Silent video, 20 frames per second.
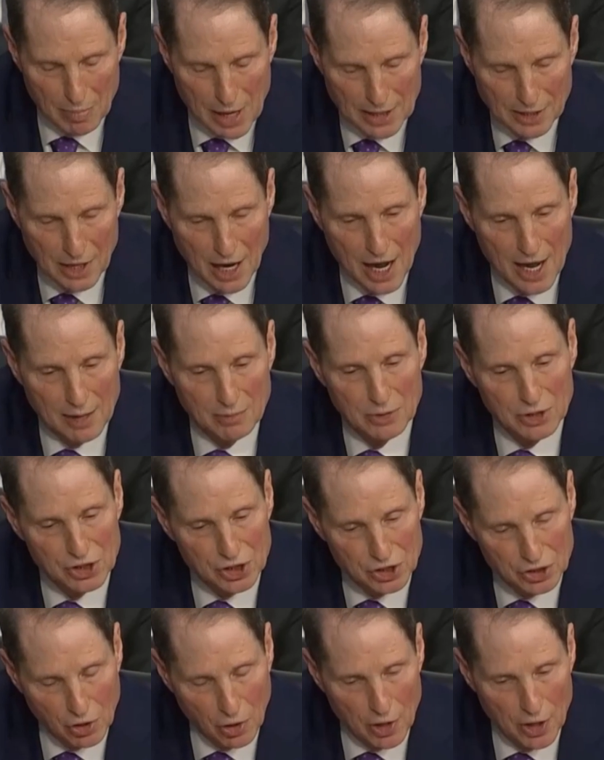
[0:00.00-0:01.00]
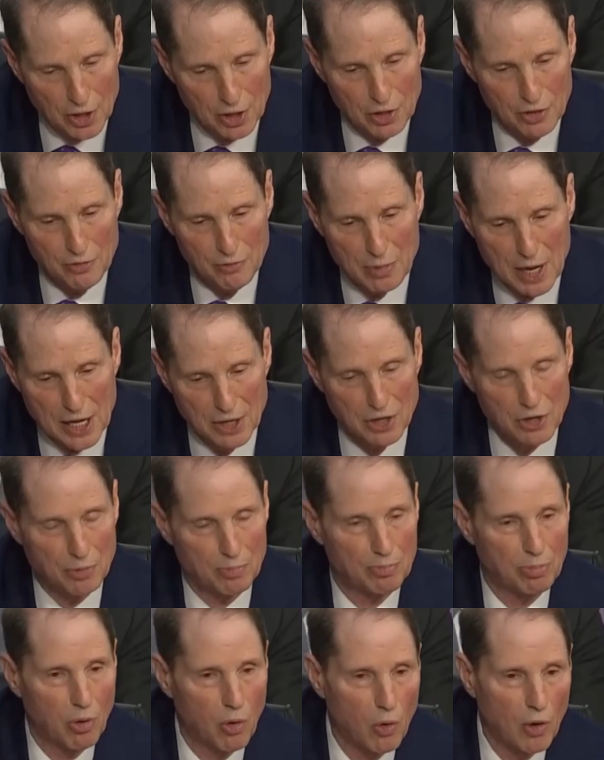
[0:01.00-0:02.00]
time is short. You've made your
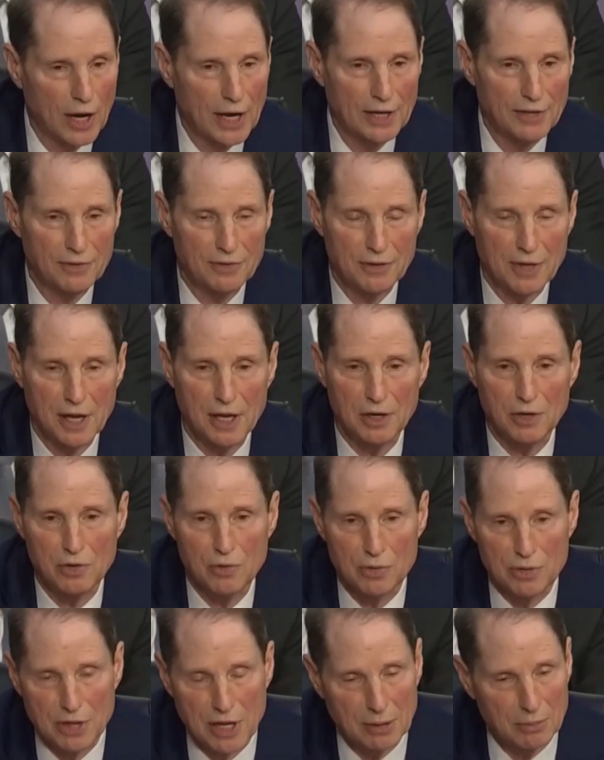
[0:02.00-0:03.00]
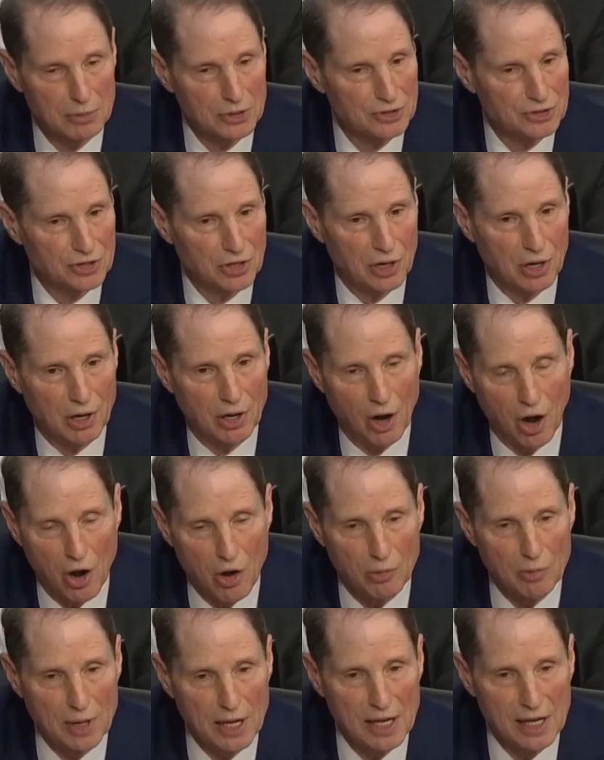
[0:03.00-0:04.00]
point that you think Mr.
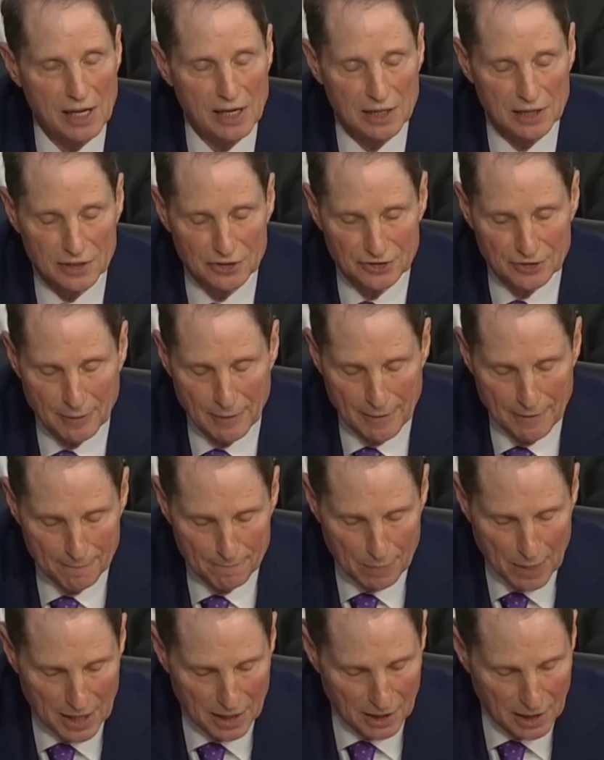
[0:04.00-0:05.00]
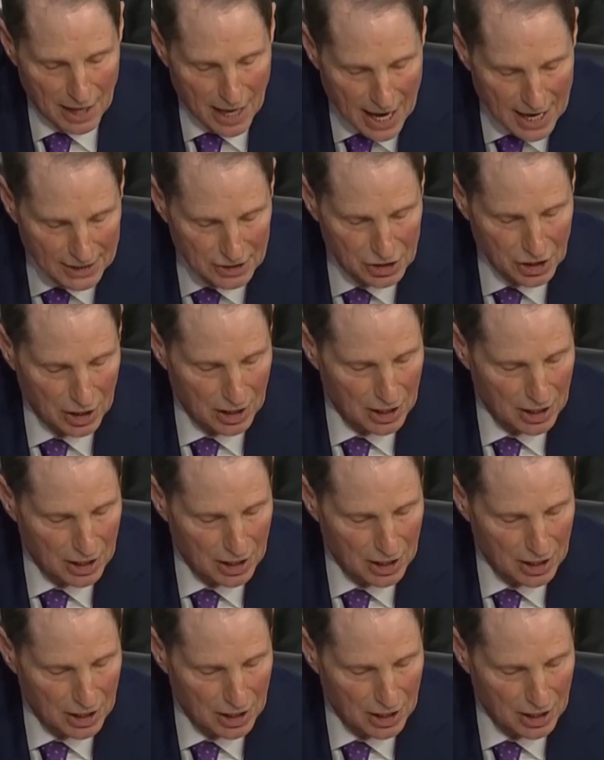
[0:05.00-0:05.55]
Comey is engaging in